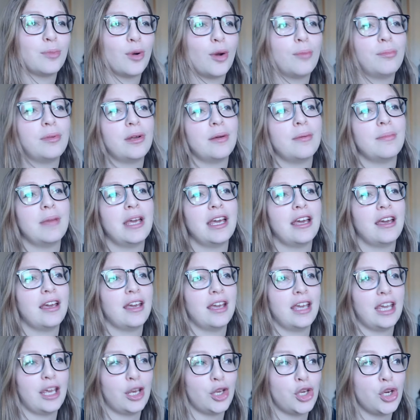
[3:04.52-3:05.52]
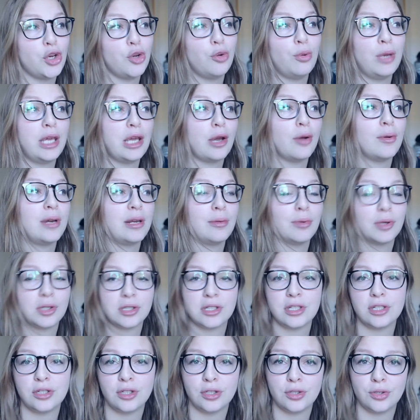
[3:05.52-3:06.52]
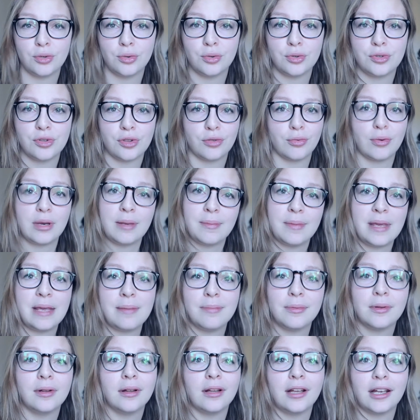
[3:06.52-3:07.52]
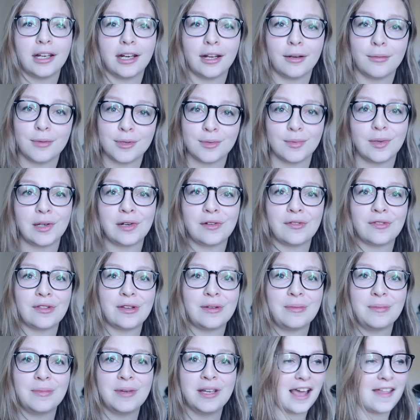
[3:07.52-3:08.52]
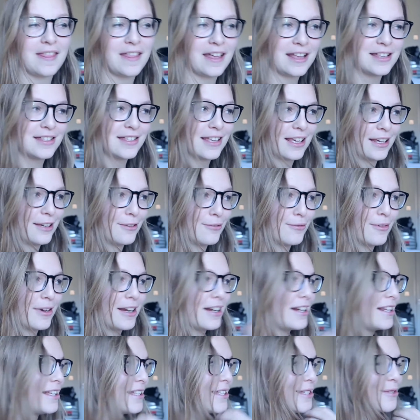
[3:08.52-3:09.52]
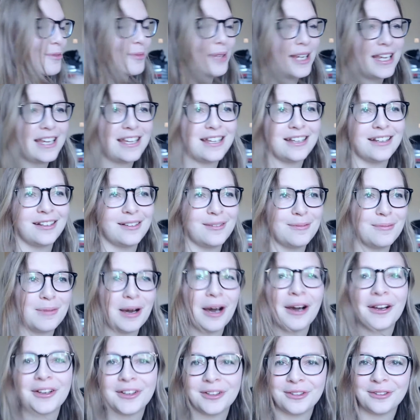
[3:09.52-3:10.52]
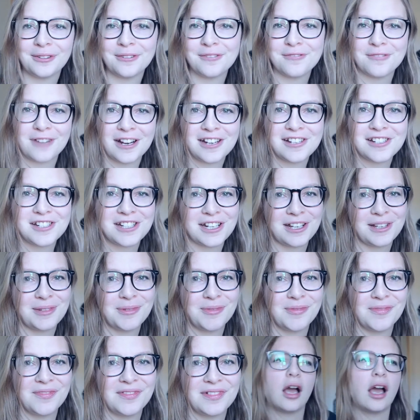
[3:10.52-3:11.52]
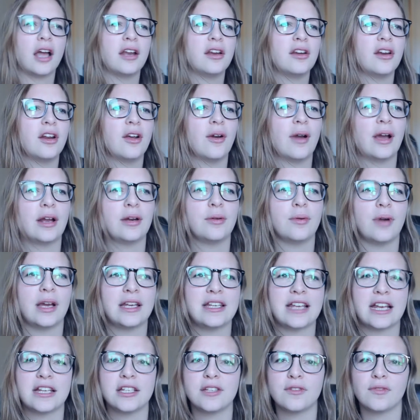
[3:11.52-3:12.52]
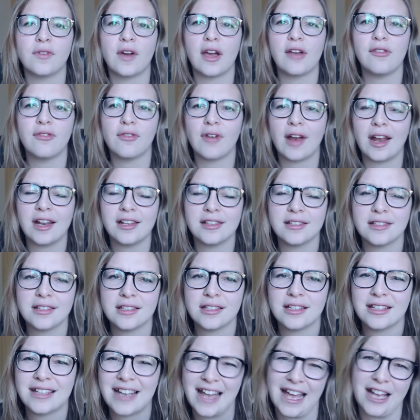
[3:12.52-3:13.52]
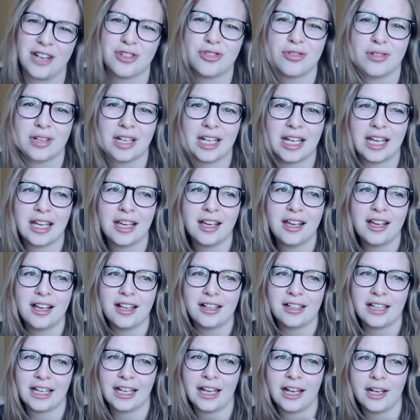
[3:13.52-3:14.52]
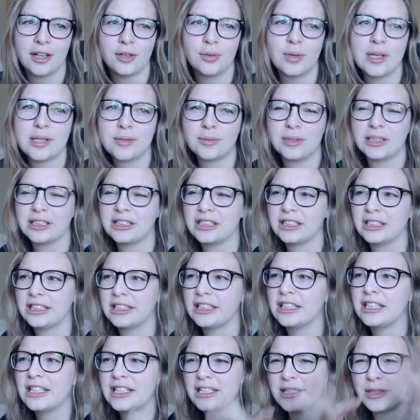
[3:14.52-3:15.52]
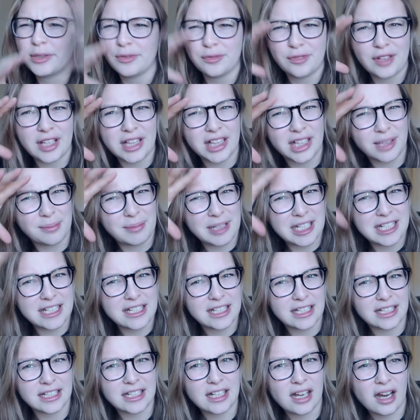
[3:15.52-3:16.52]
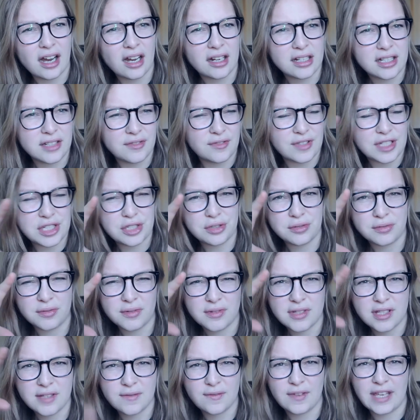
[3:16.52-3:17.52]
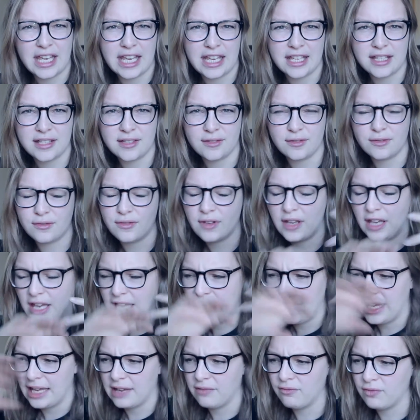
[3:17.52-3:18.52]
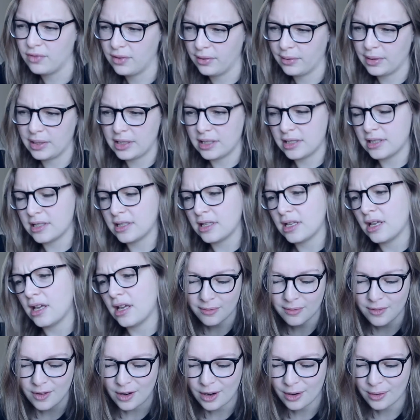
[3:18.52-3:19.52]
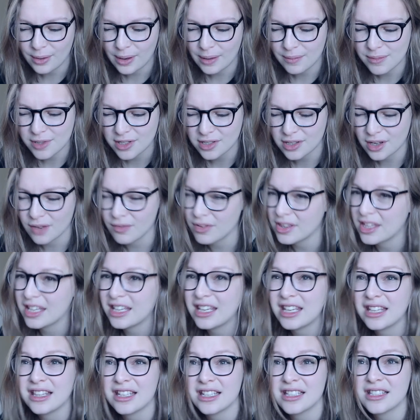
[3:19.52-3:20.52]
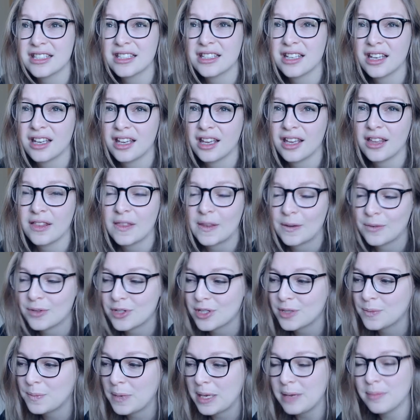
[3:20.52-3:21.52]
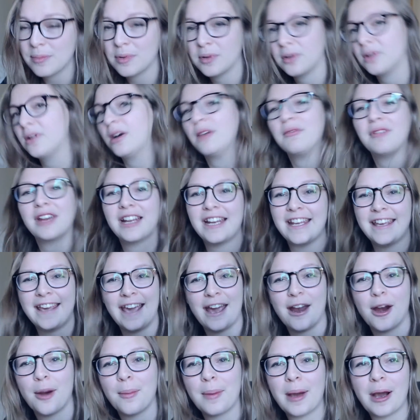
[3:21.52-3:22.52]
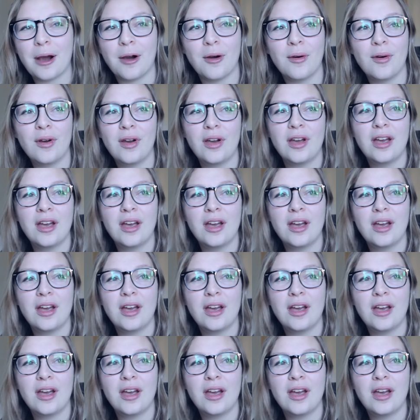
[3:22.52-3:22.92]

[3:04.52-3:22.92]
problem he knew he only wanted to talk to three people and I was one of them. And that's like a really sweet marker of friendship. I don't know how to identify friends naturally. Like I'd always want to fit them into artificial spheres of influence. very aware I'm just overthinking this. There are just people I really care about.